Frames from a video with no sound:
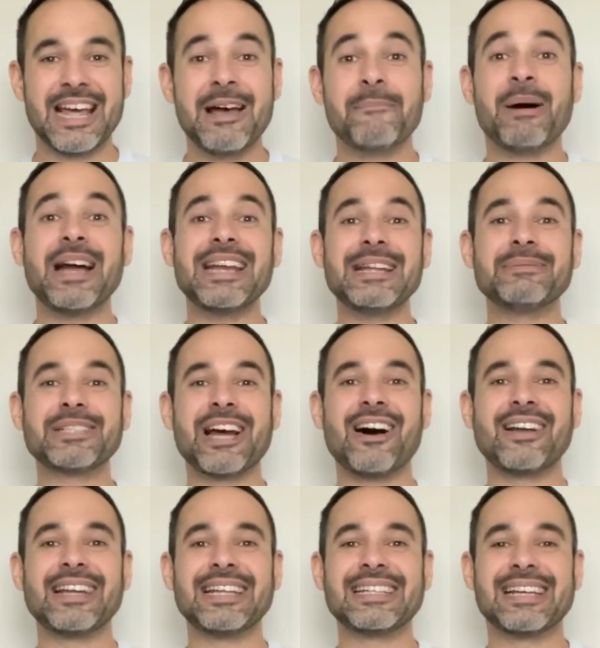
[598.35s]
My name's
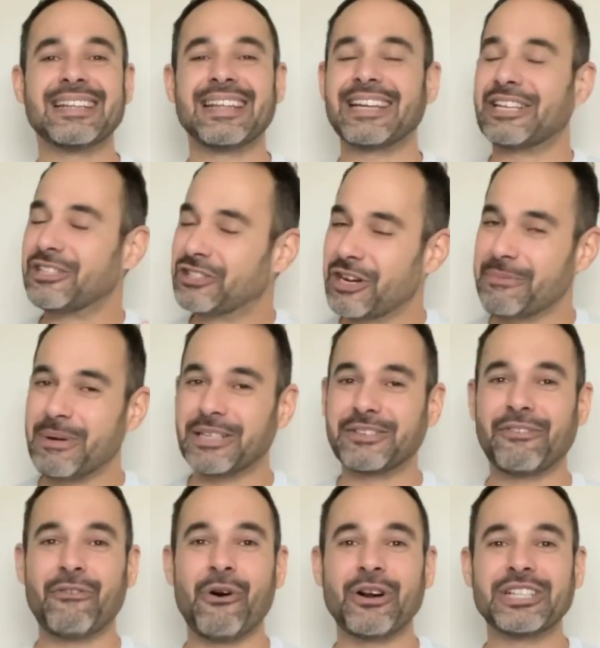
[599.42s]
Khalid. Thank you so much for
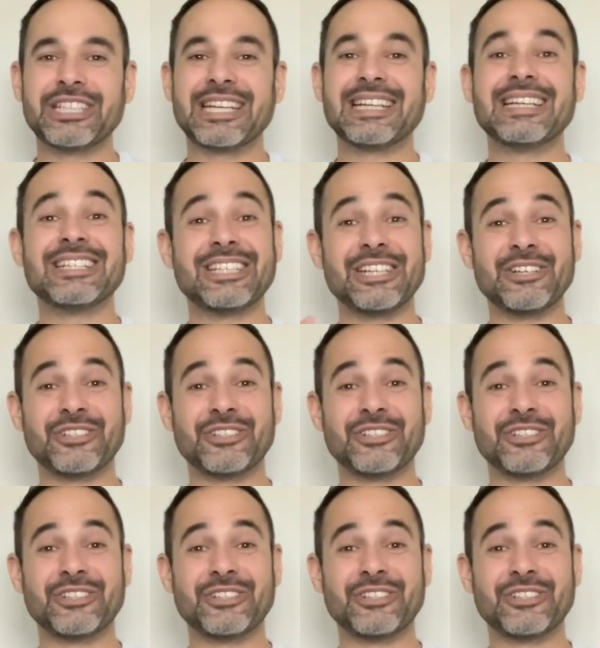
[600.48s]
watching. See you